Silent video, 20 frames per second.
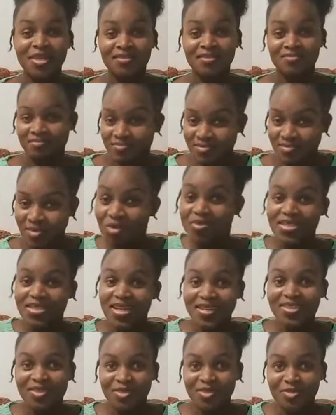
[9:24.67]
upside
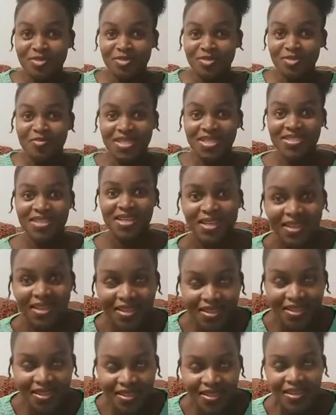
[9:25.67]
down basically.
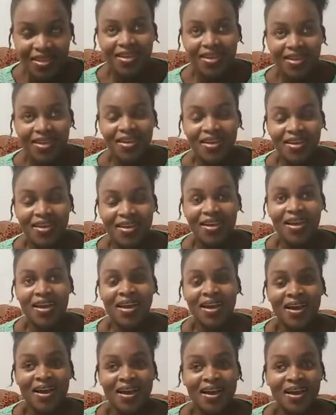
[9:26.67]

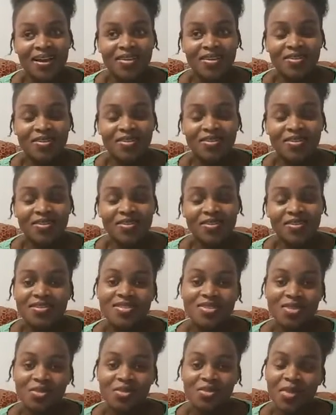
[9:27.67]
And so
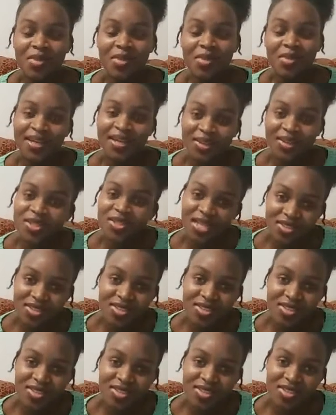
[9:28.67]
my head was actually
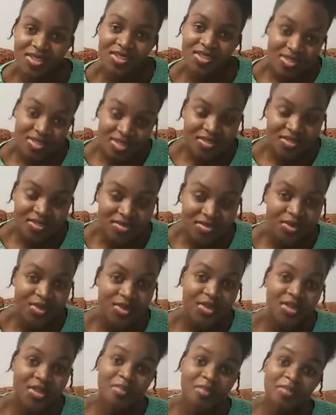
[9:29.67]
touching the floor, my
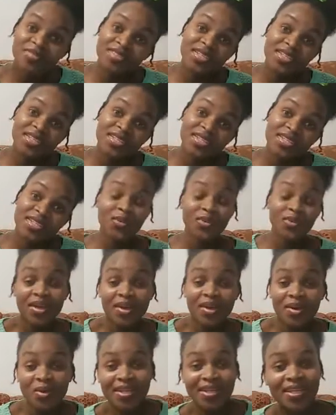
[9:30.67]
feet were way up in
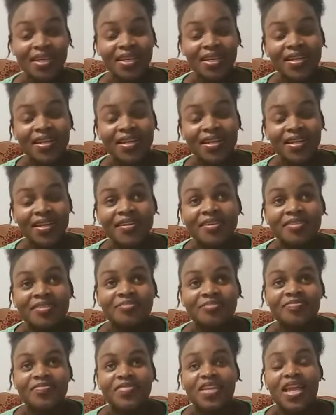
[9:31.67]
the air.
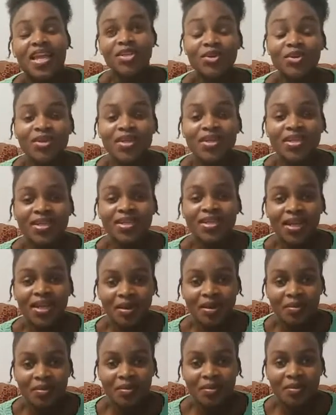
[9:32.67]
And during that
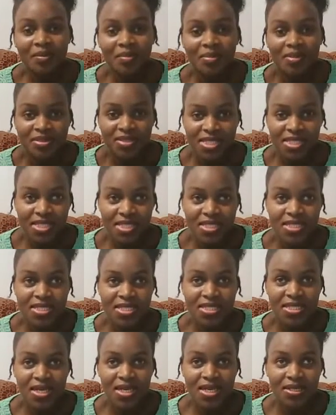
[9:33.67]
process,
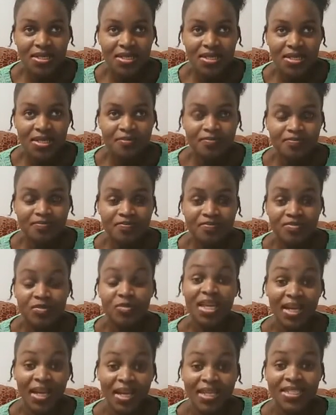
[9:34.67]
well, I
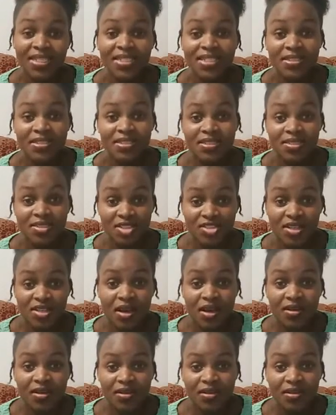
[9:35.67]
did the surgery
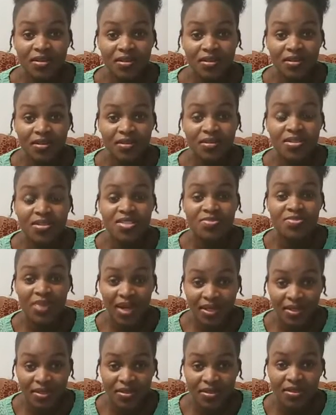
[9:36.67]
under
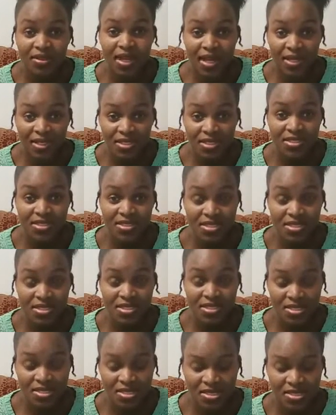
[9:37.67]
spinal
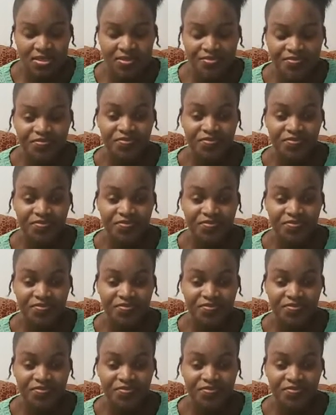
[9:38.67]
anesthesia,